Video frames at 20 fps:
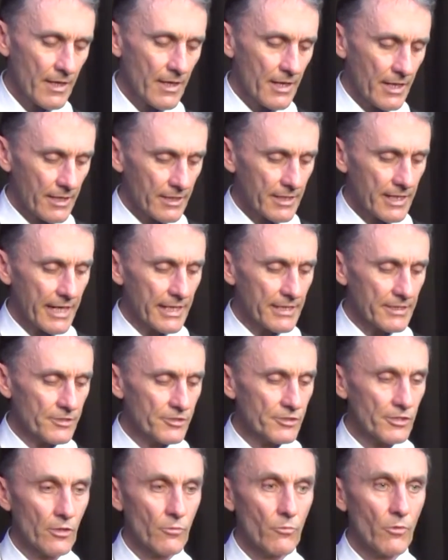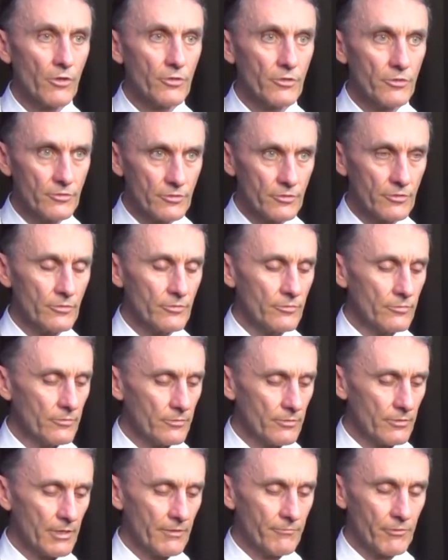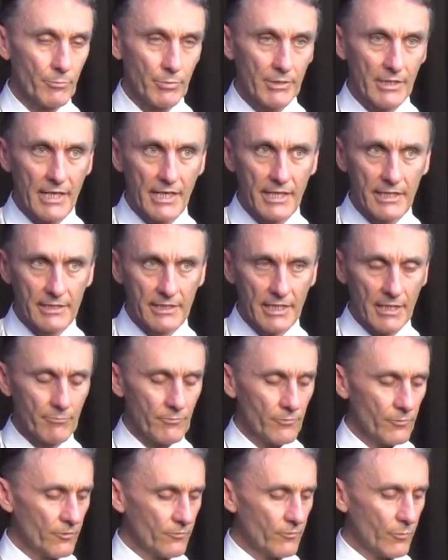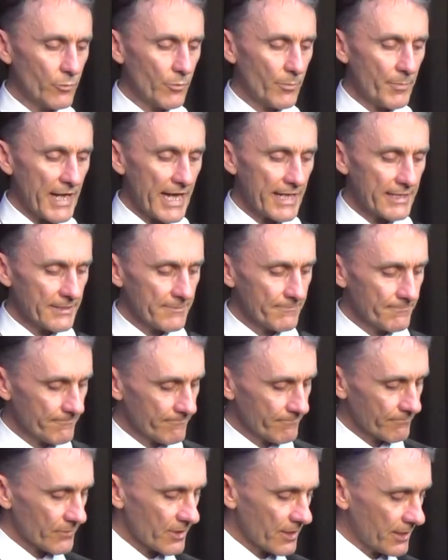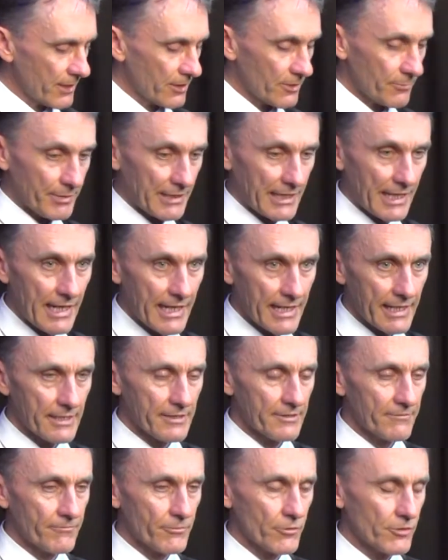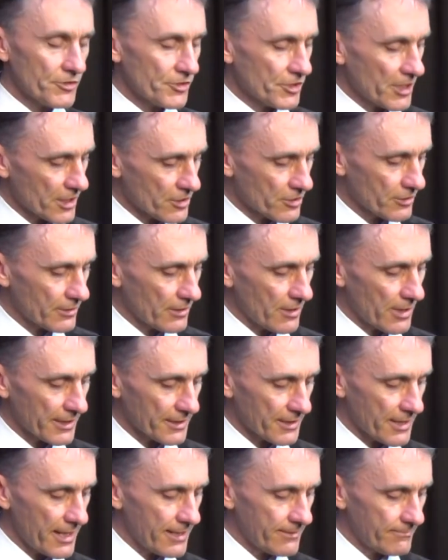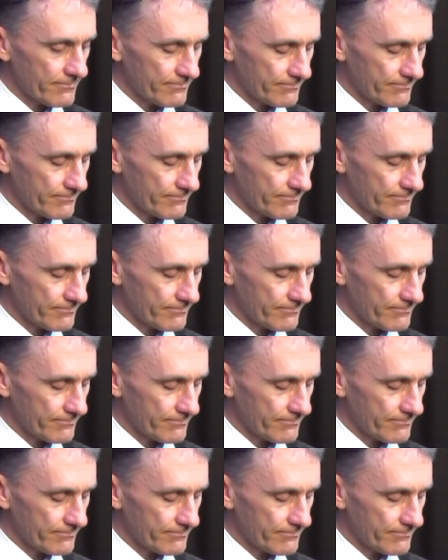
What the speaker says: Okay, so what you do, if you're playing in that movable pattern, you're going to play the first section like that